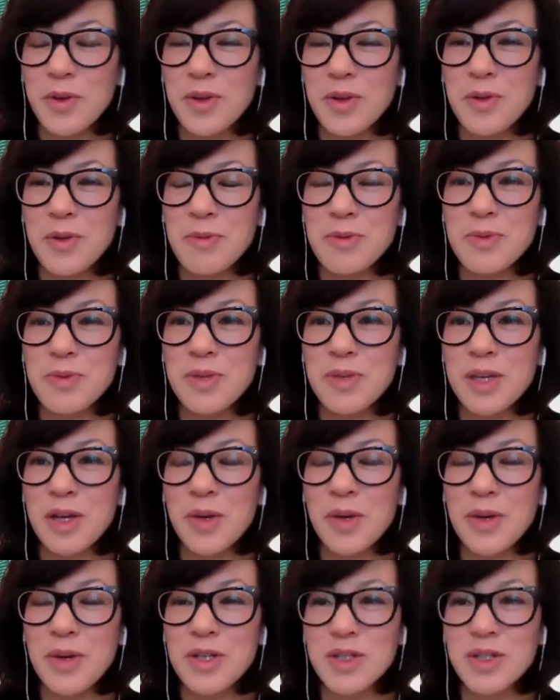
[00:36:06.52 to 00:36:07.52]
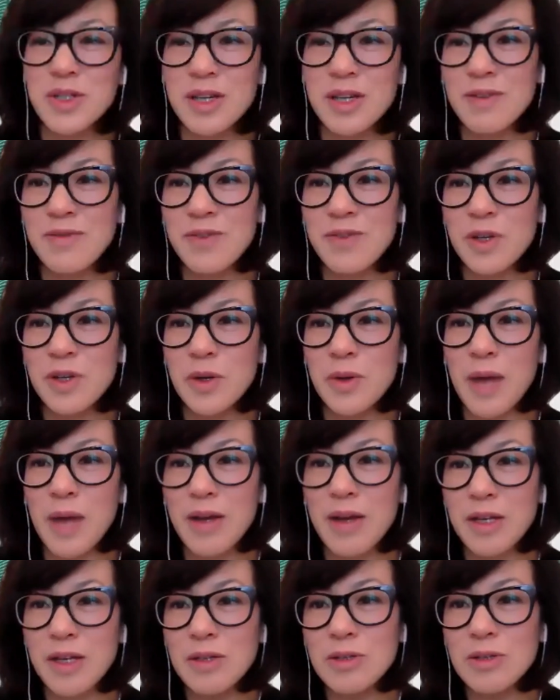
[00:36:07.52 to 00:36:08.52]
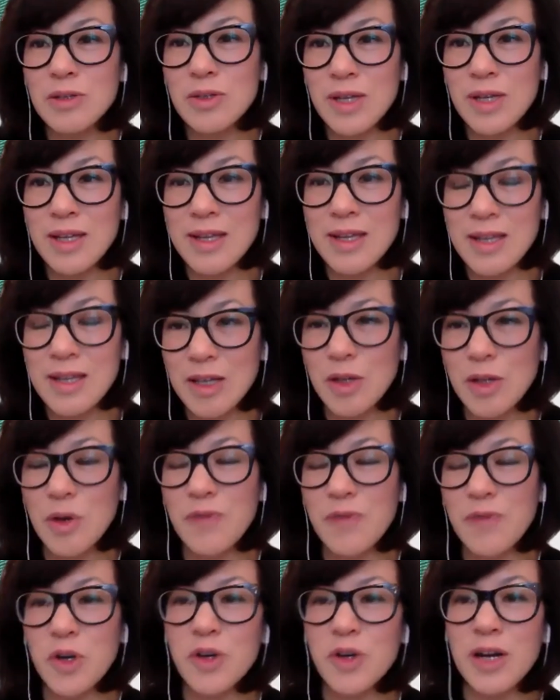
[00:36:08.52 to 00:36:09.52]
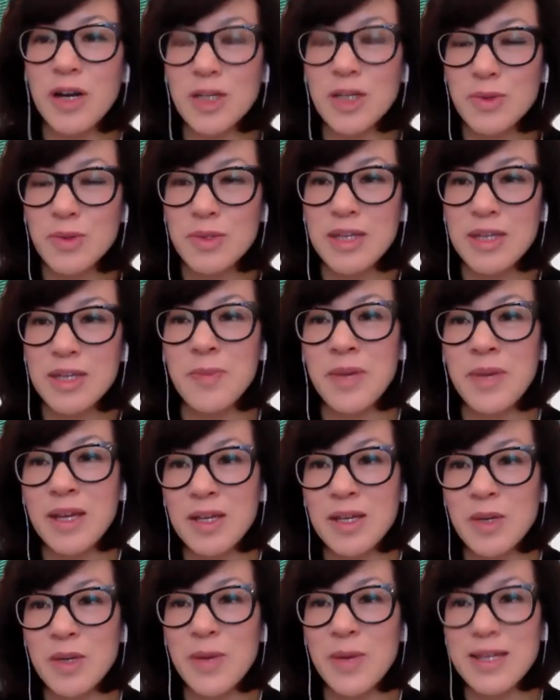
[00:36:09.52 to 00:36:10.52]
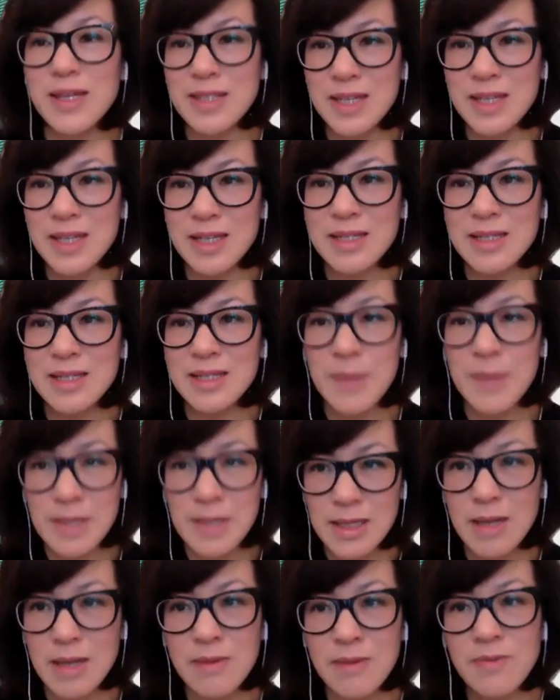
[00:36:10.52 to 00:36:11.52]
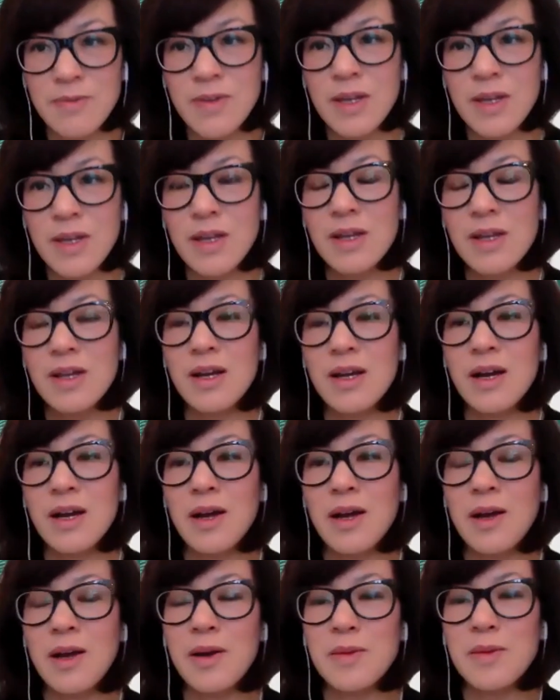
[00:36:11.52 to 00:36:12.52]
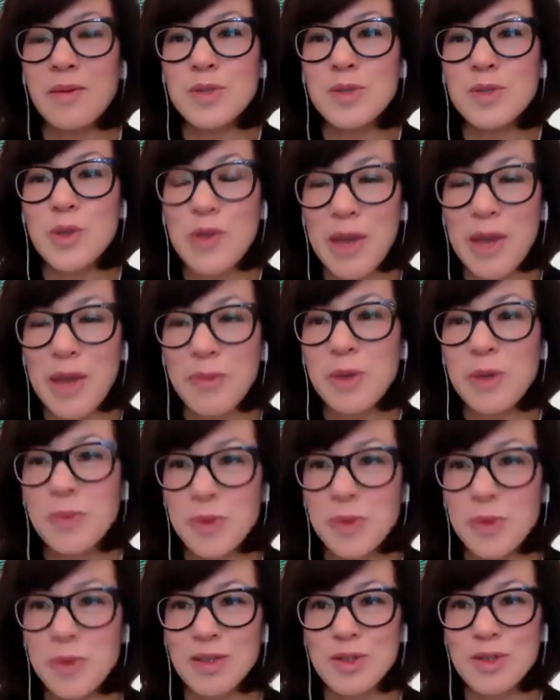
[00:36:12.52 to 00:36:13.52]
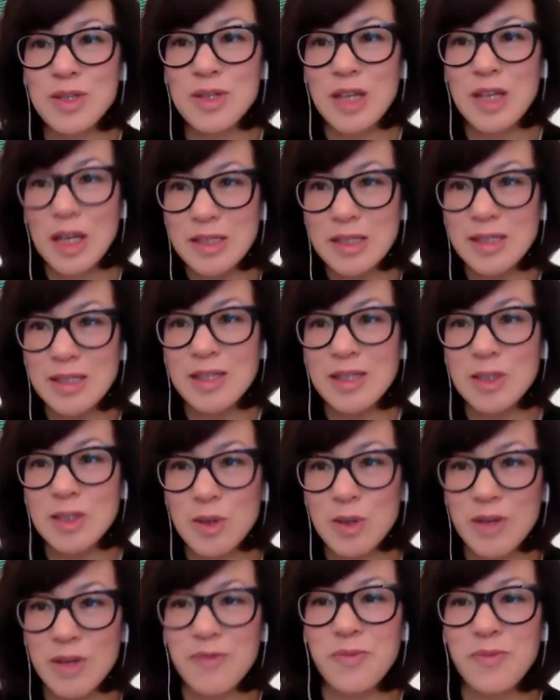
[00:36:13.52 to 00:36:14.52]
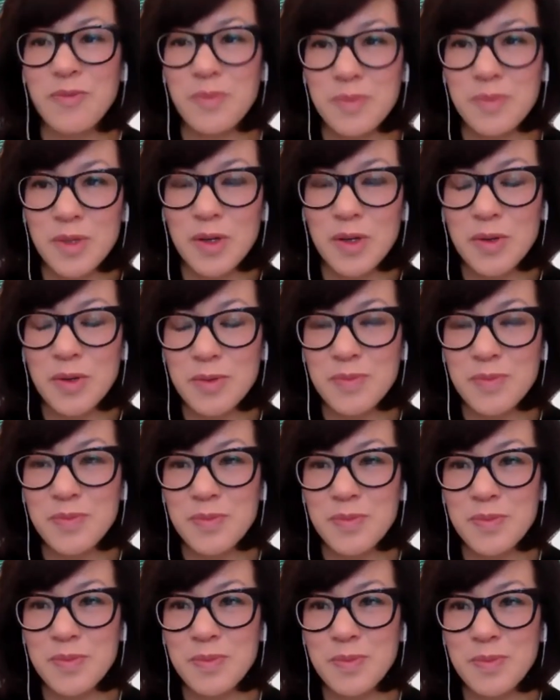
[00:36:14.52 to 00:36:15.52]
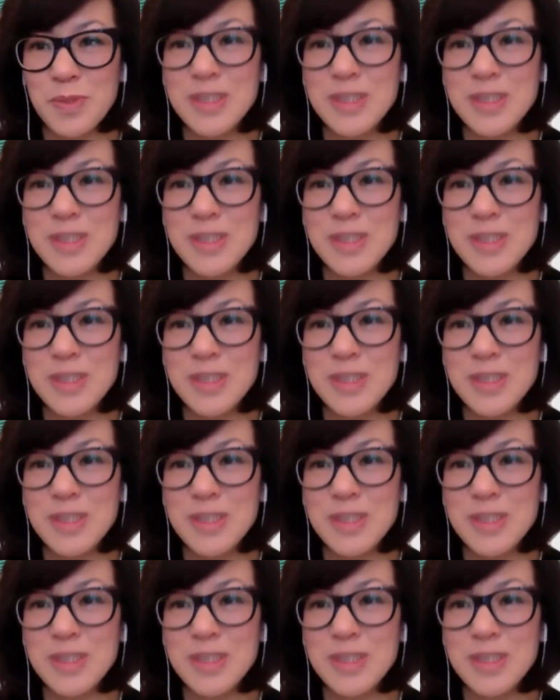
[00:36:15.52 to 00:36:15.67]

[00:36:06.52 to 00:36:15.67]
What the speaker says: was really a question of, how can you do it, if you're a grassroots campaign in a way that's inexpensive, so that people can at least sort of, put